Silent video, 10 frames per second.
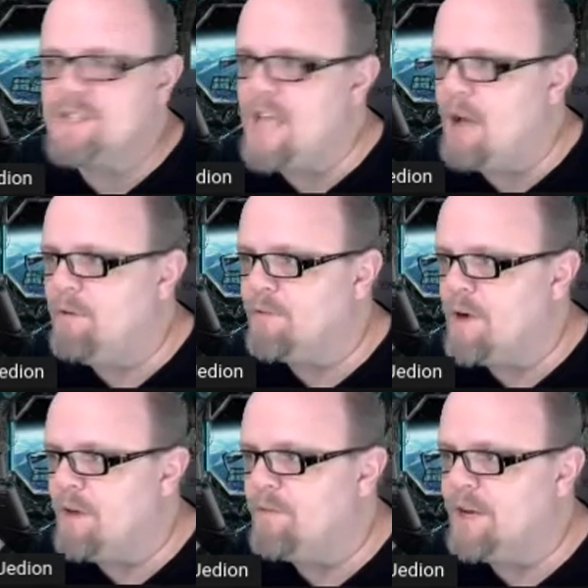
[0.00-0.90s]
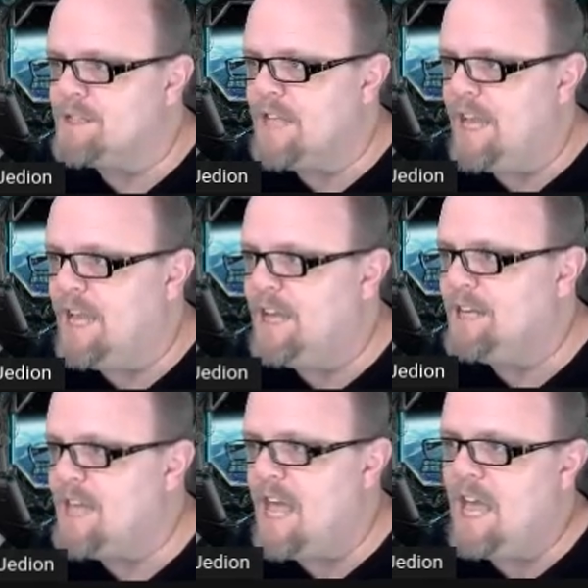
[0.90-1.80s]
Now and Forever is Lane
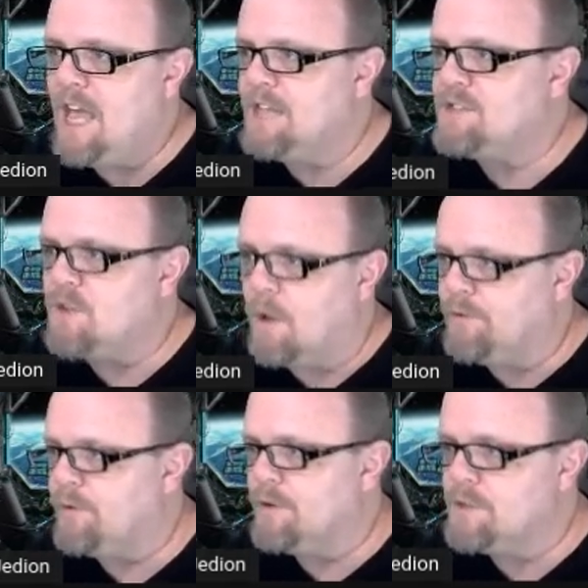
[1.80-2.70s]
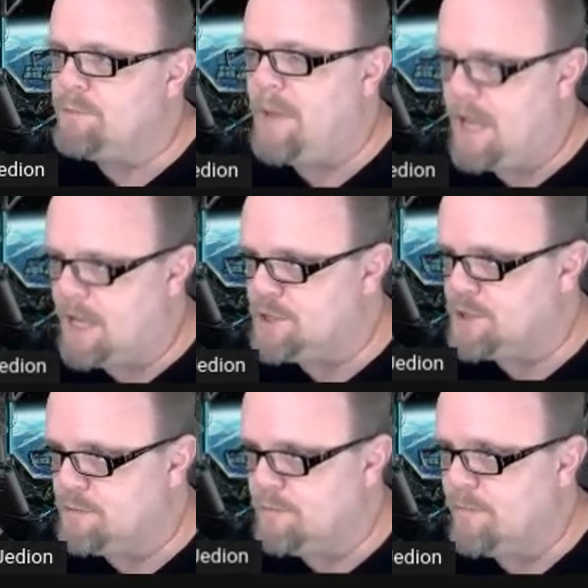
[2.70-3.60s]
K. Saltern's
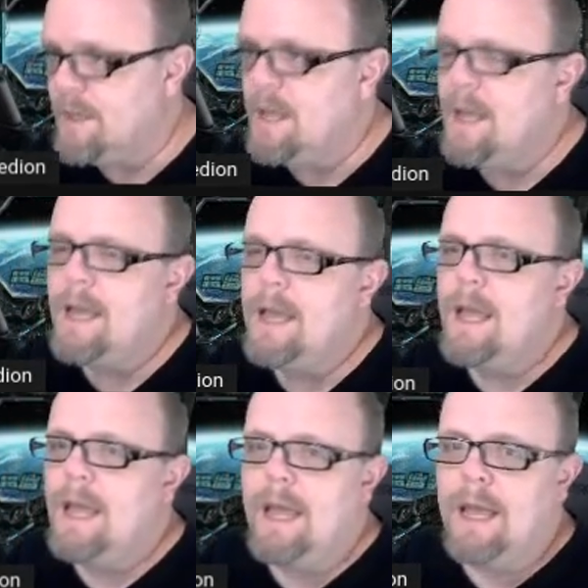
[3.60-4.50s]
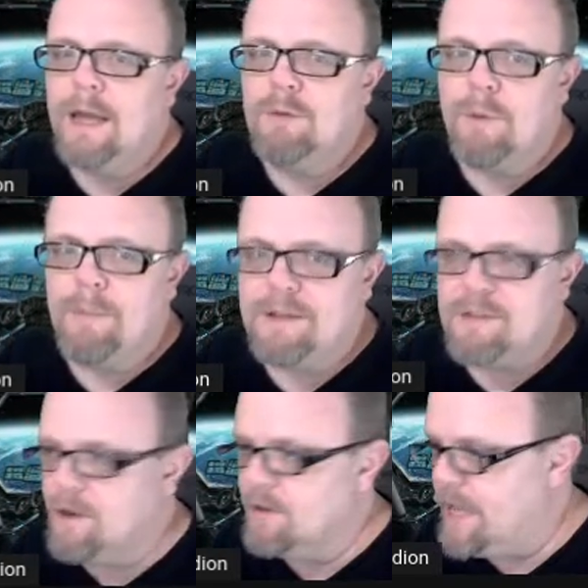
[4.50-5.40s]
page. And we're about to
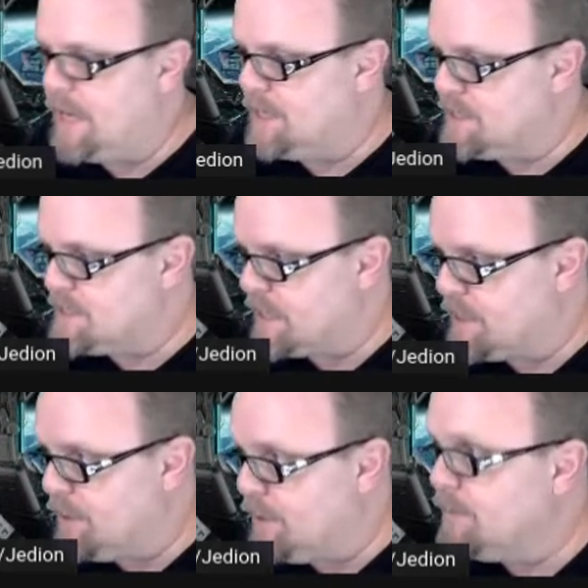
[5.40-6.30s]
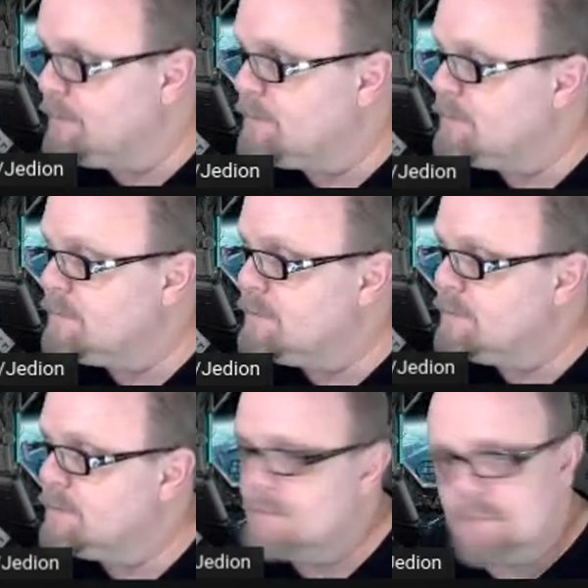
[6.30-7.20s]
hear Lane in a second here.
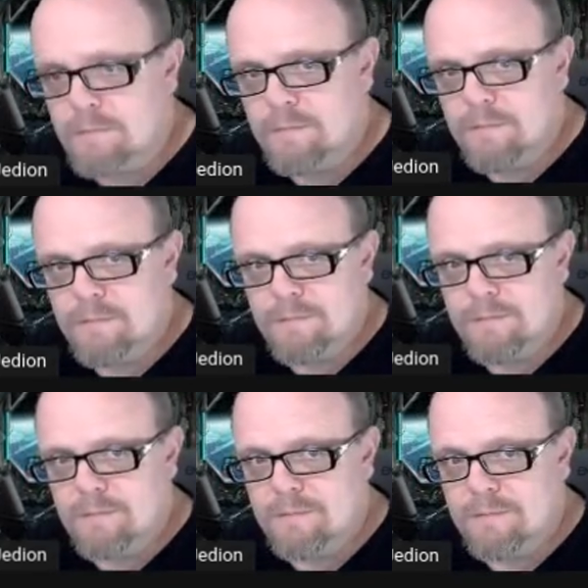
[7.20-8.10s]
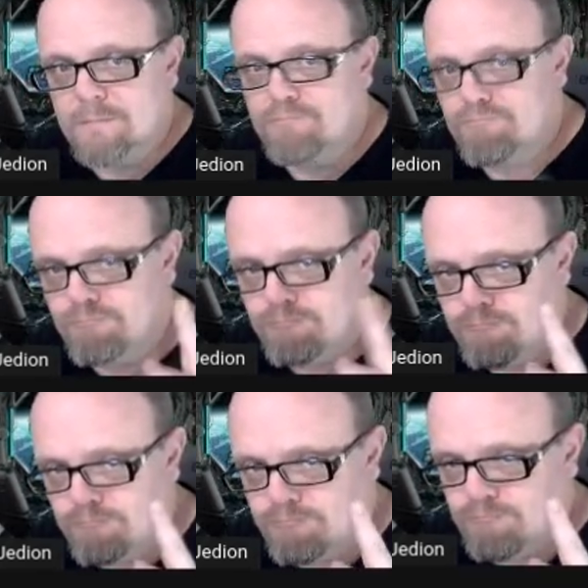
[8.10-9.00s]
Greetings, Space Adventurer.
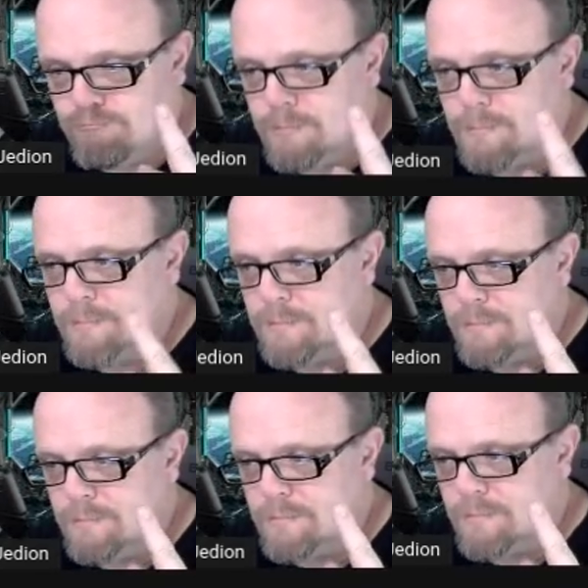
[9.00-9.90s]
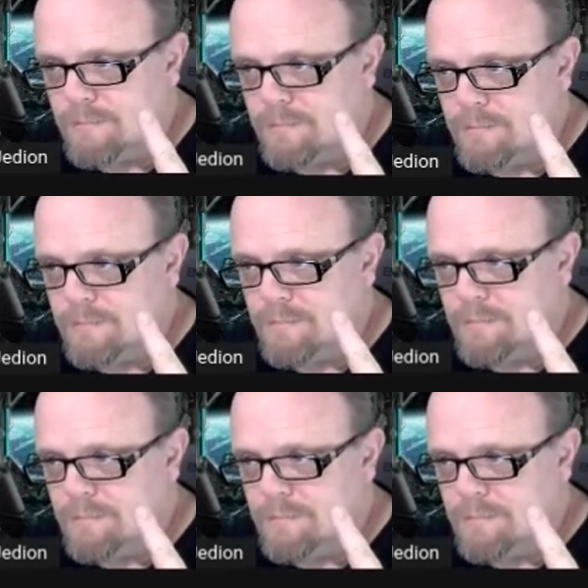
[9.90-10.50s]
This is Lane Saltern, your host.